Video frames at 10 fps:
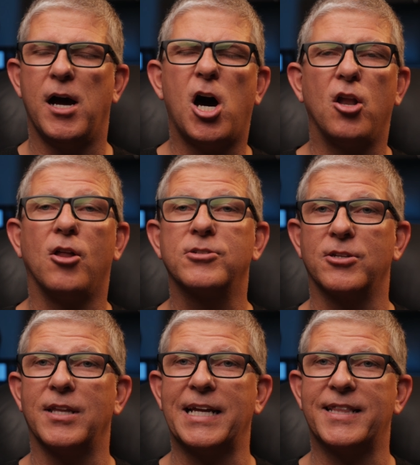I'll also
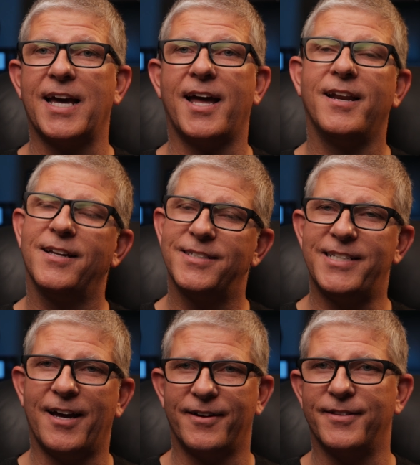link that
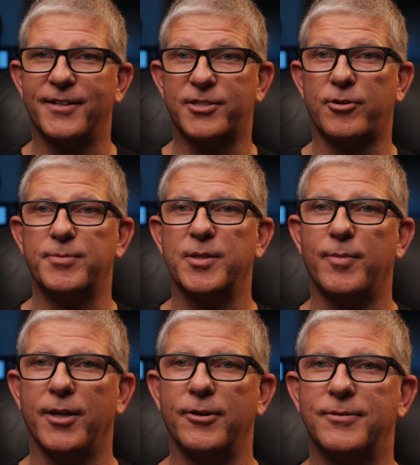down in the description
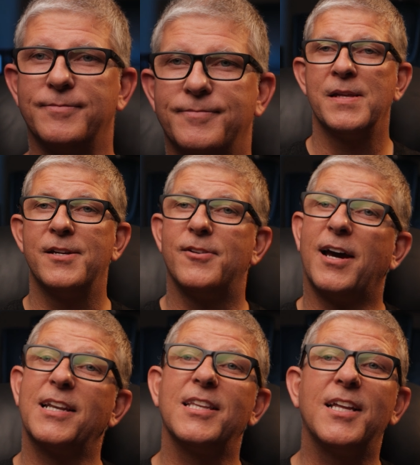below. Now
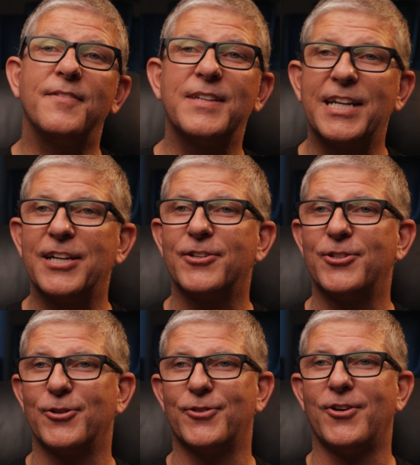I'd love to hear
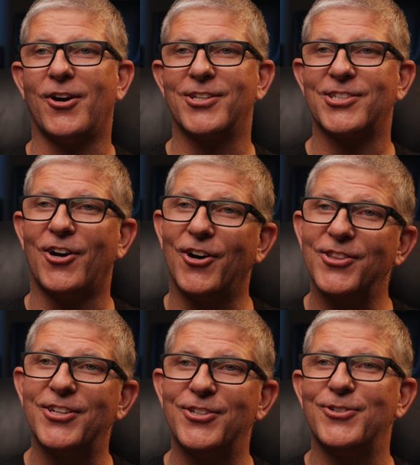your thoughts on
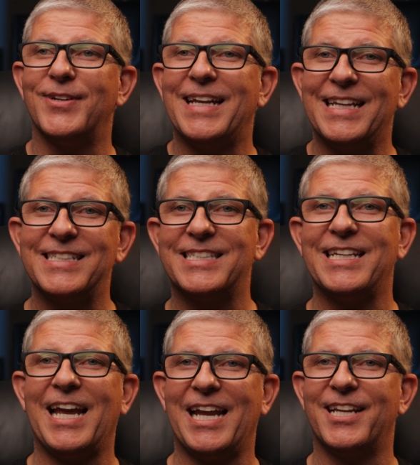the new
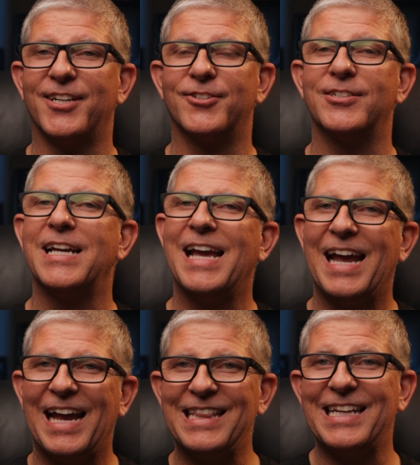NZ800
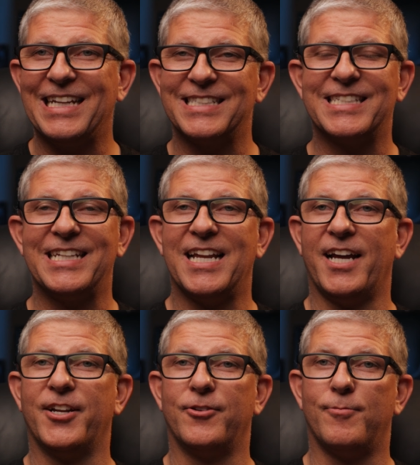and the
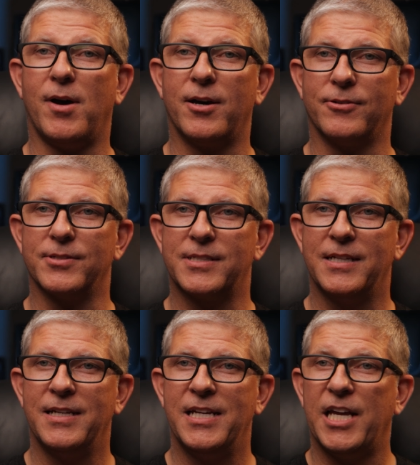NZ900 models.
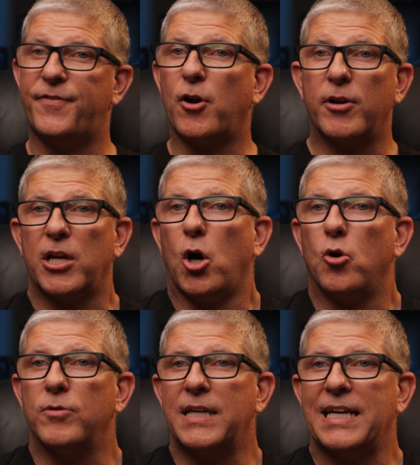If you already
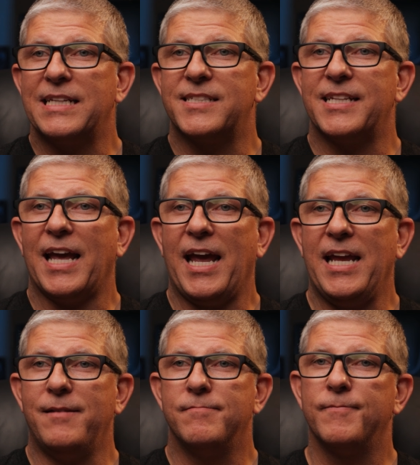own the
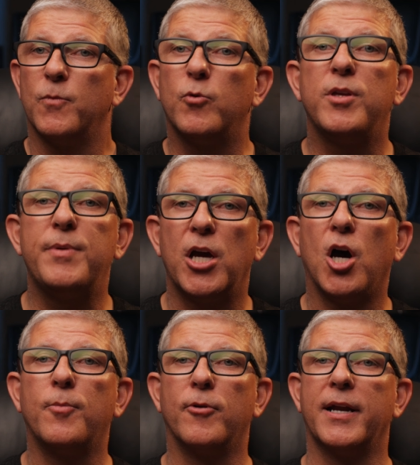NZ8, will you be
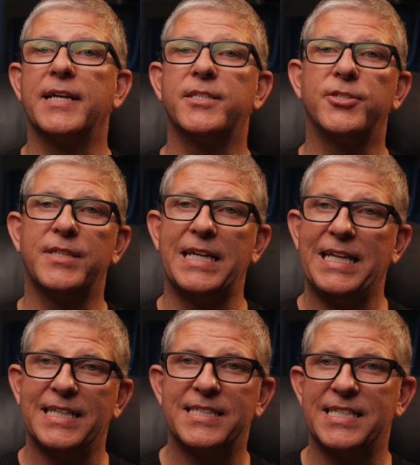upgrading to the
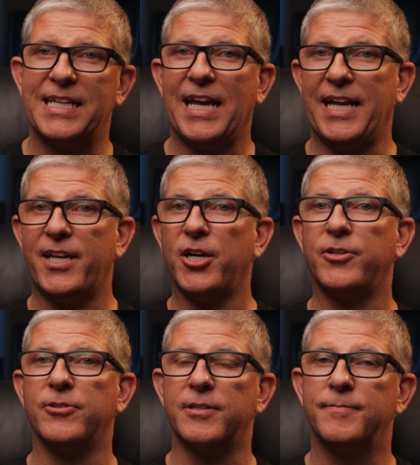
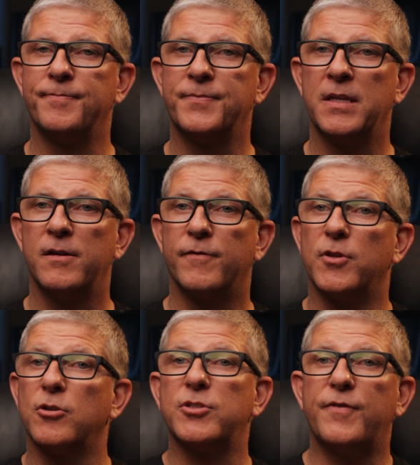NZ800? For
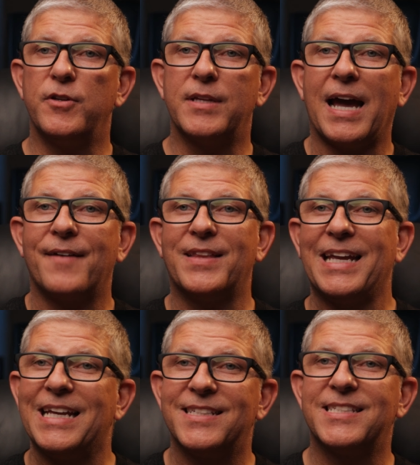those of you that have the
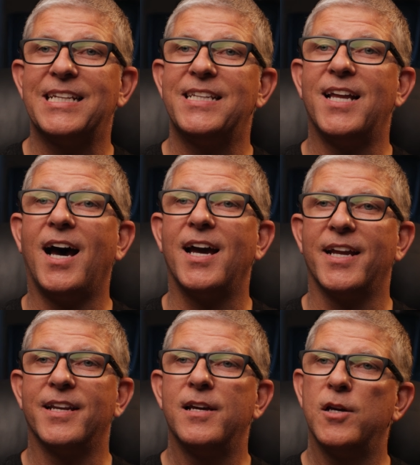
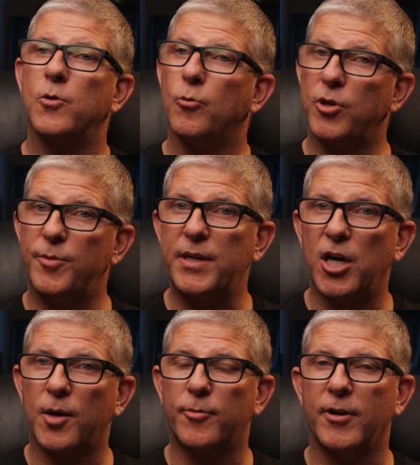NZ9, will you be
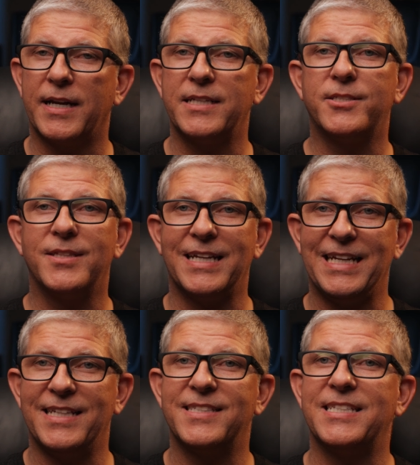upgrading to the
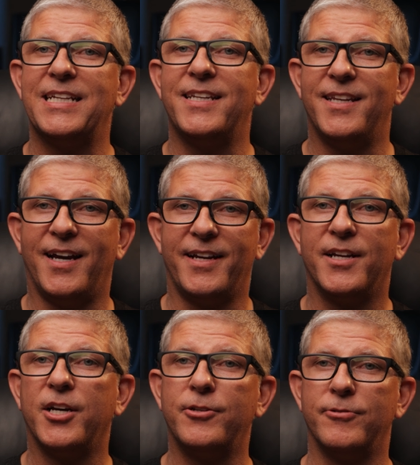
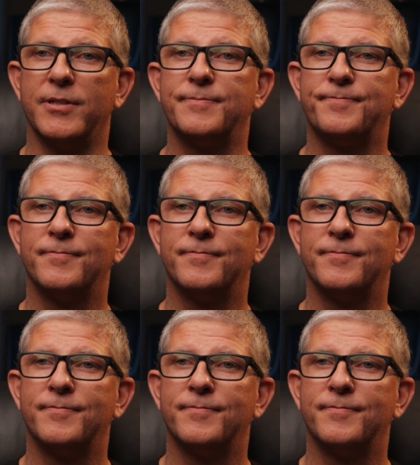NZ900?